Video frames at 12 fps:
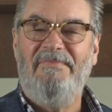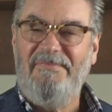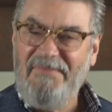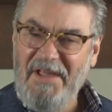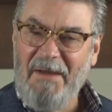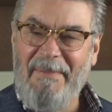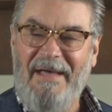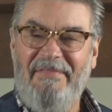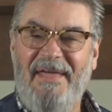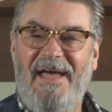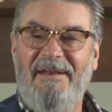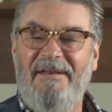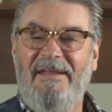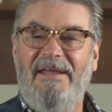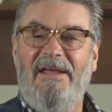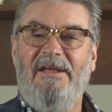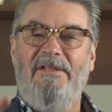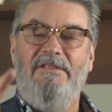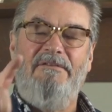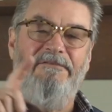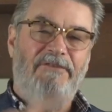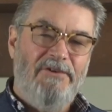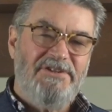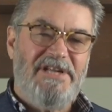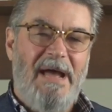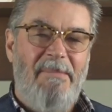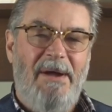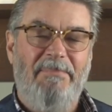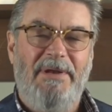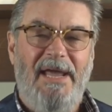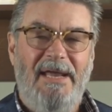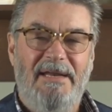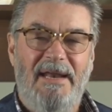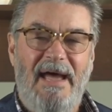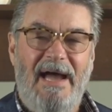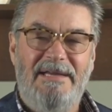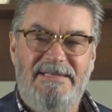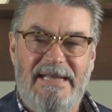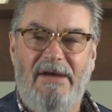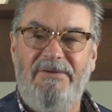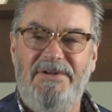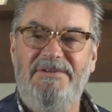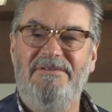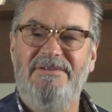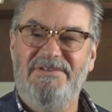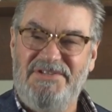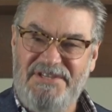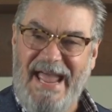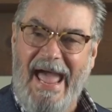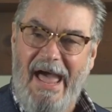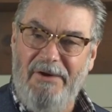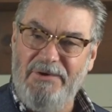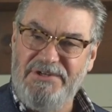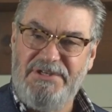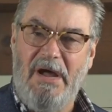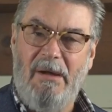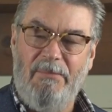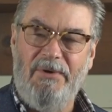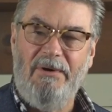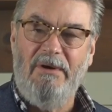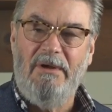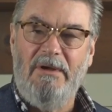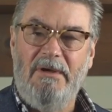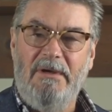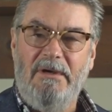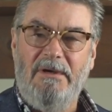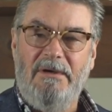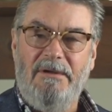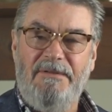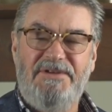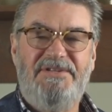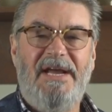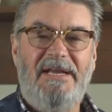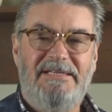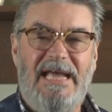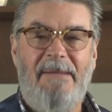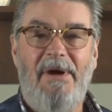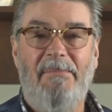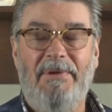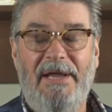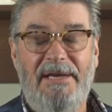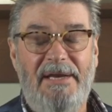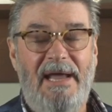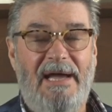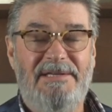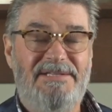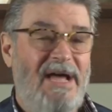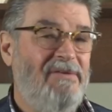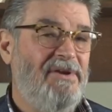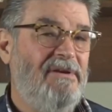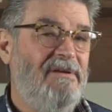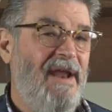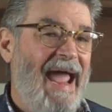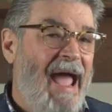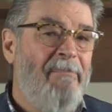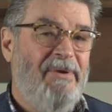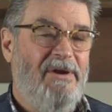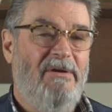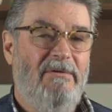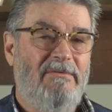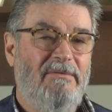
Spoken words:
Think about that. The first time I played it, I sounded sad or somber. The second time I played it, I sounded happier.